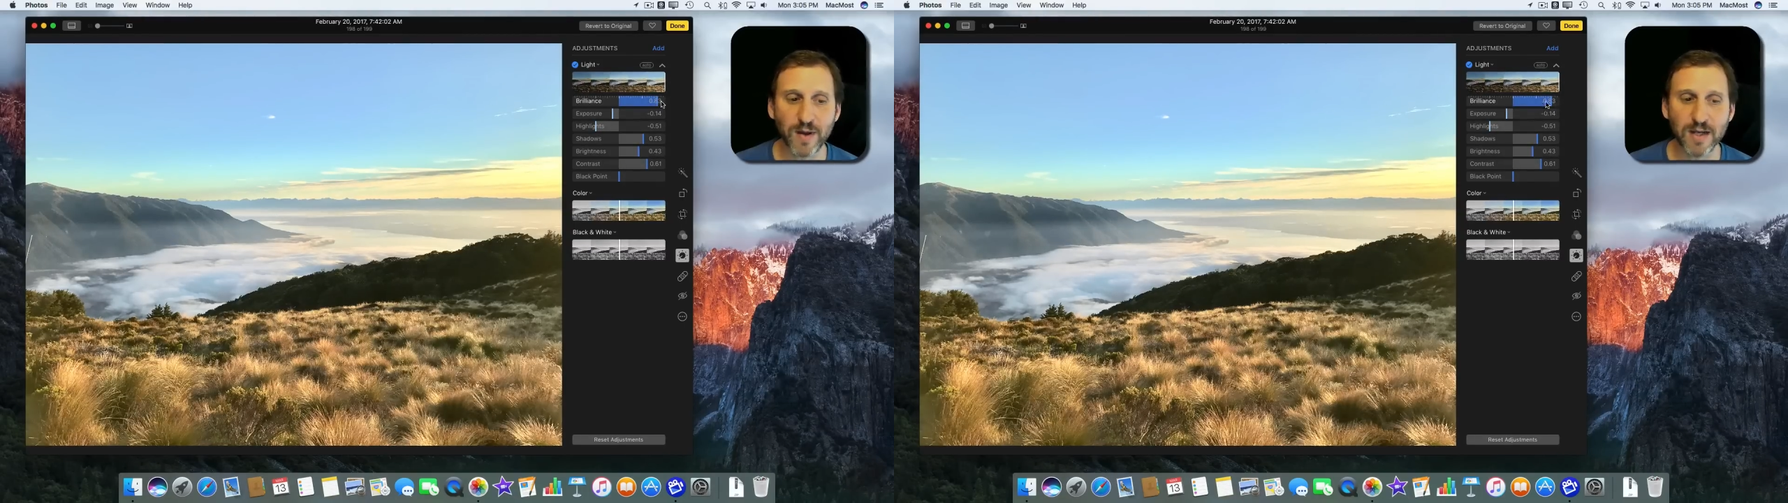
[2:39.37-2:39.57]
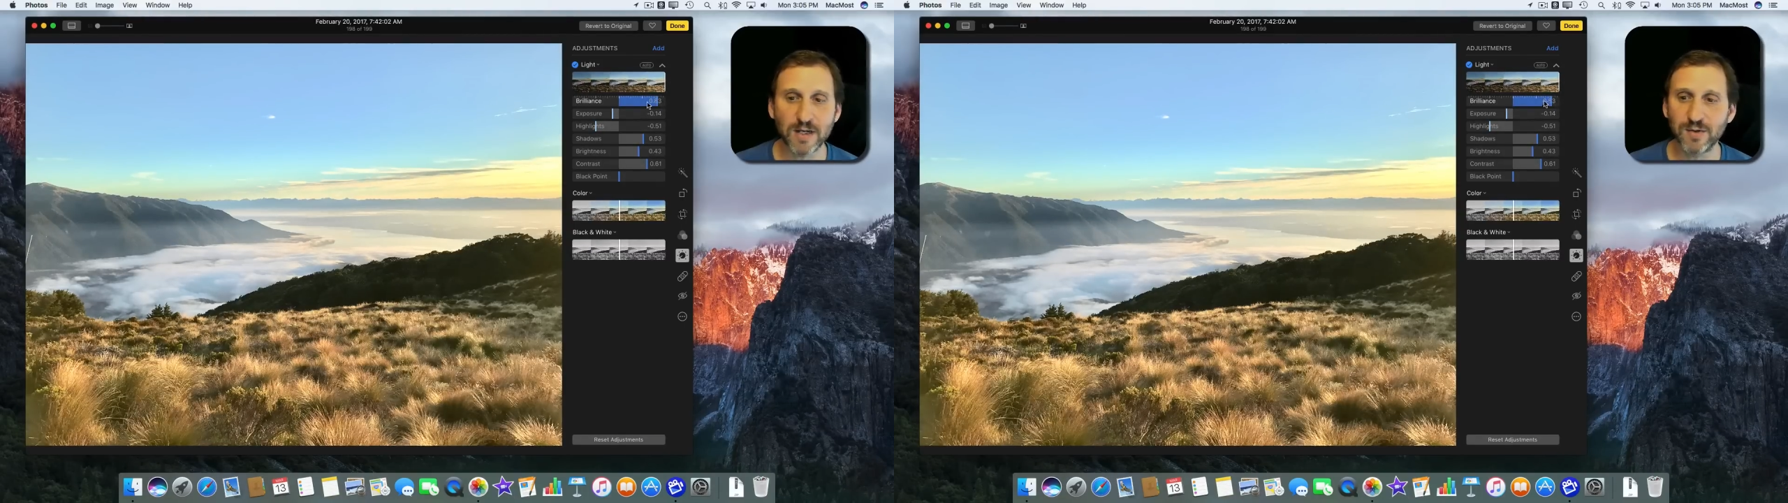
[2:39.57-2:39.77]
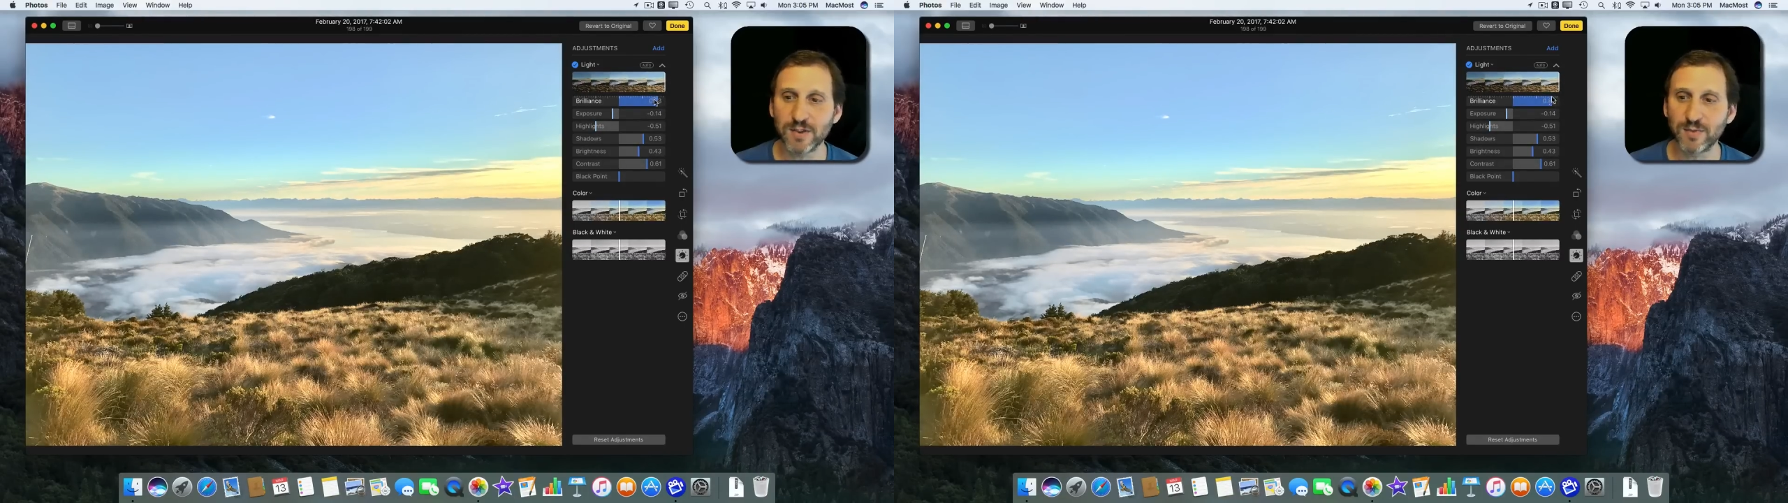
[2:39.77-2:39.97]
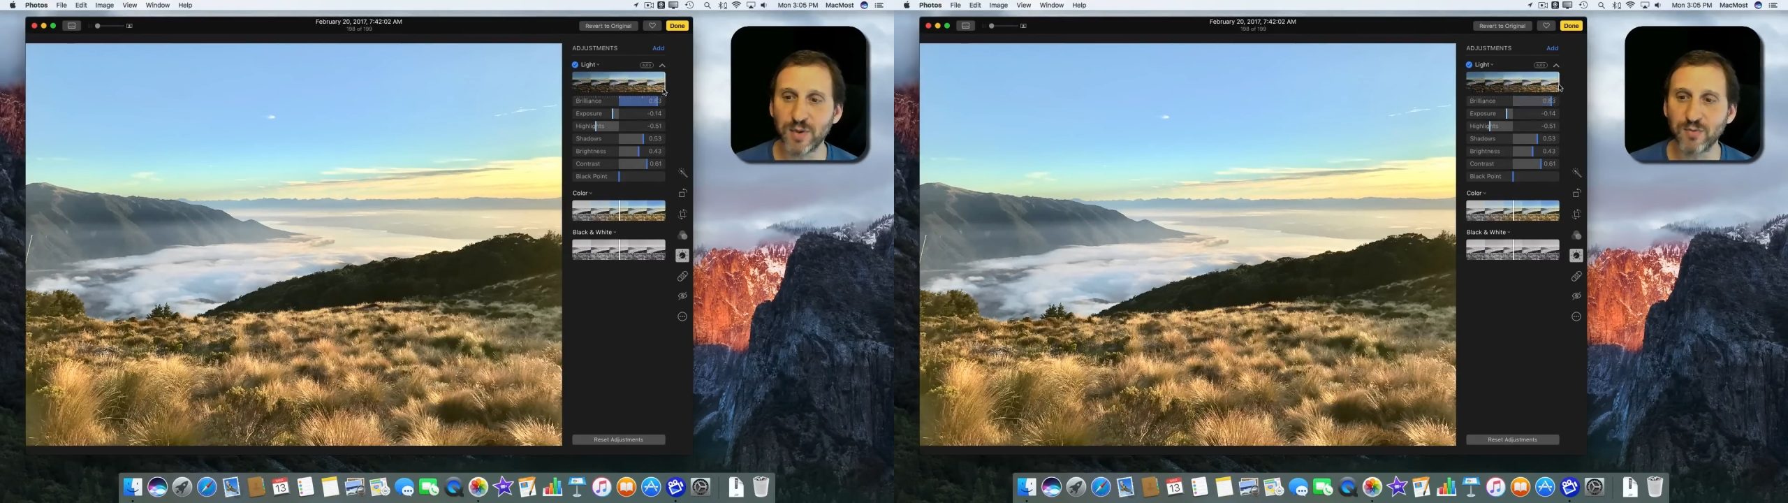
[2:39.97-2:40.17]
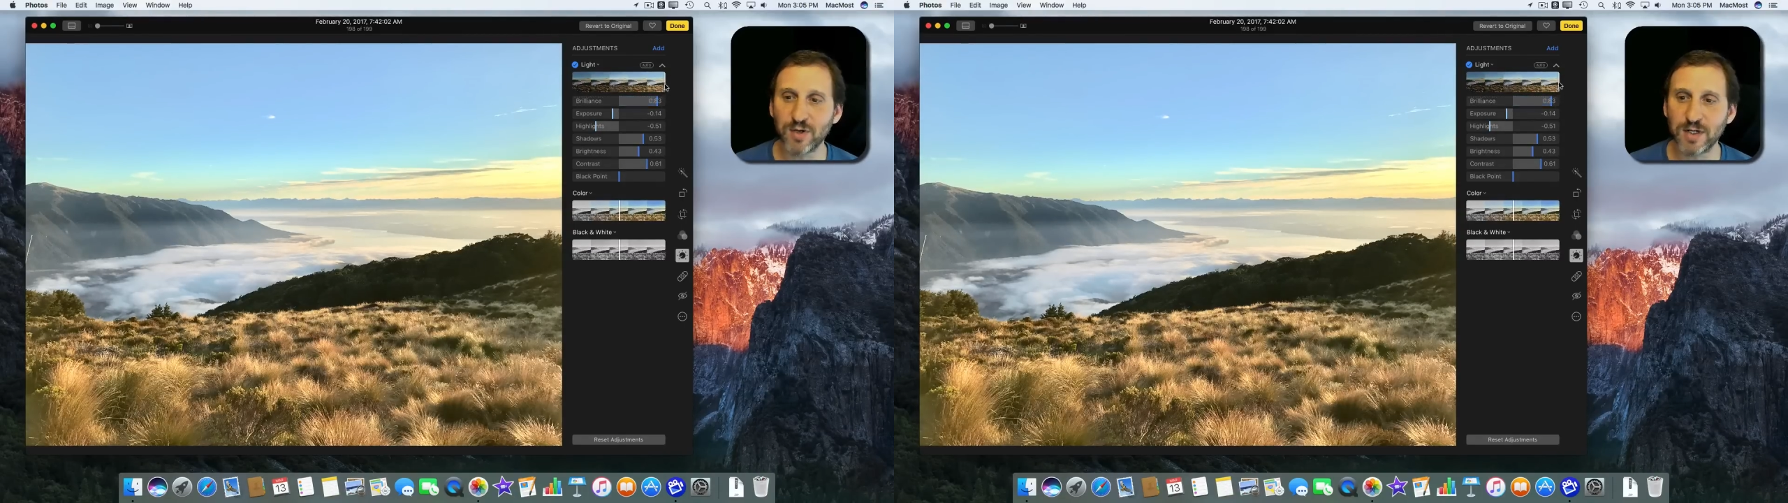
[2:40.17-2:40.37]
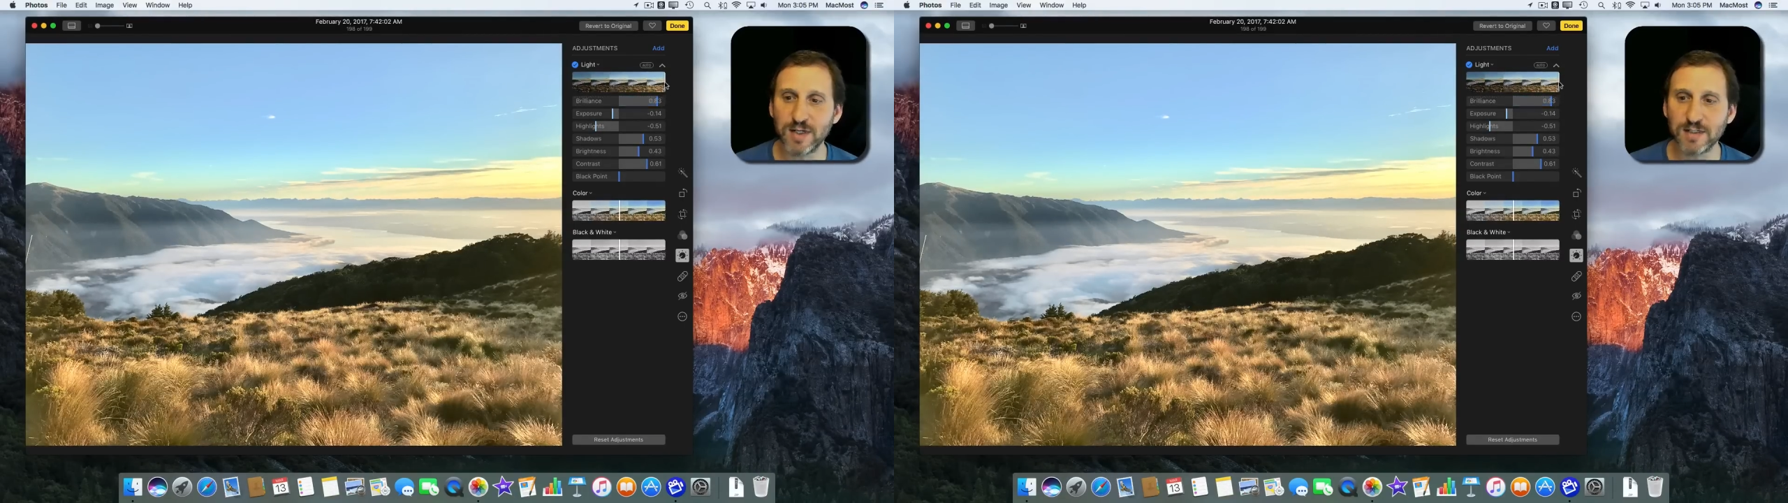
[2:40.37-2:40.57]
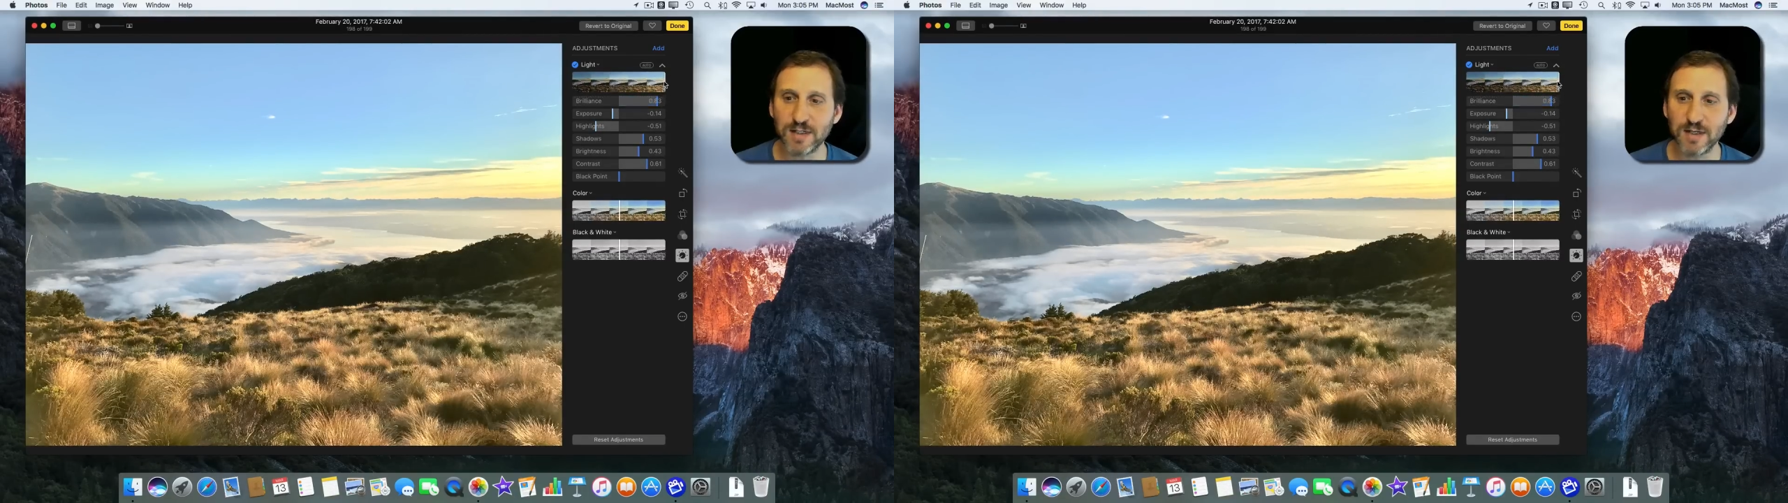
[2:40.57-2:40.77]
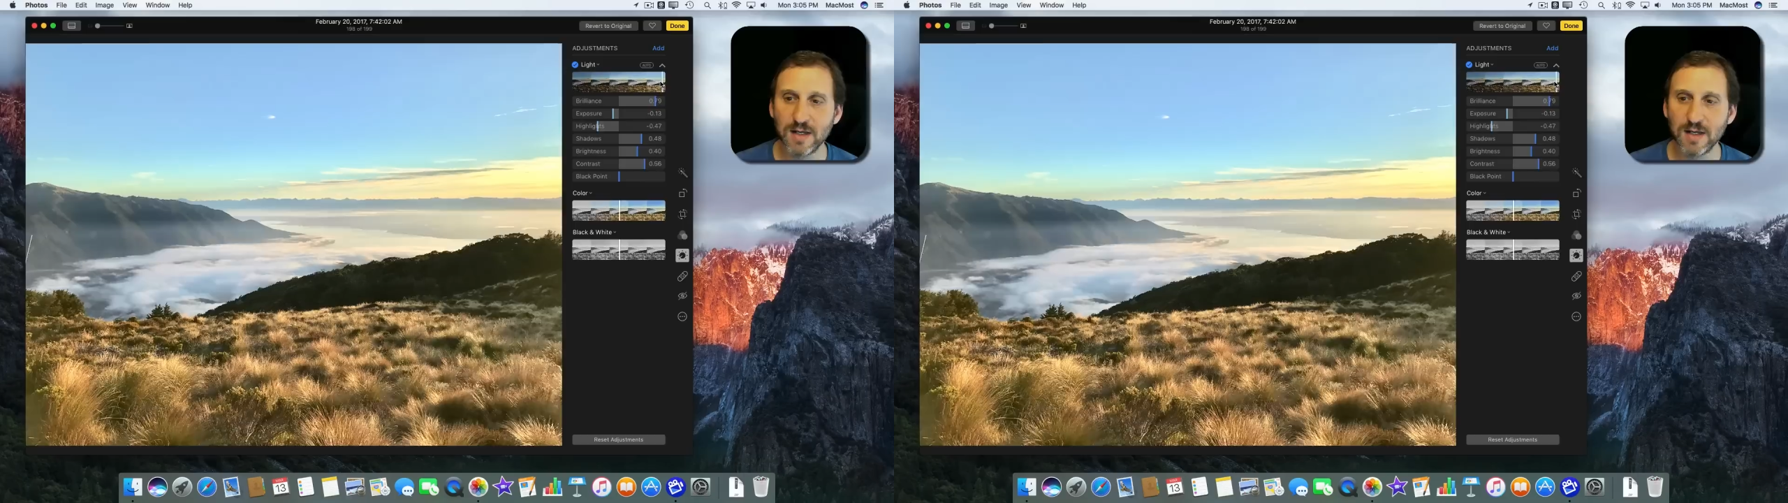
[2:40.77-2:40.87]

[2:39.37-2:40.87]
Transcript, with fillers: I end up with something pretty decent.